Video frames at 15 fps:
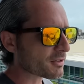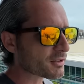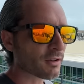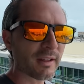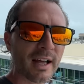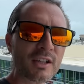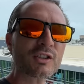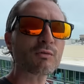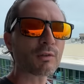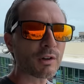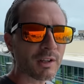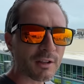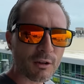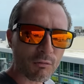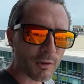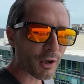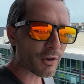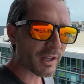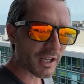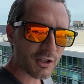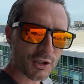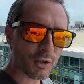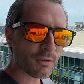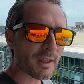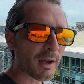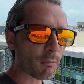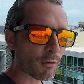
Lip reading: So that's really the real issue that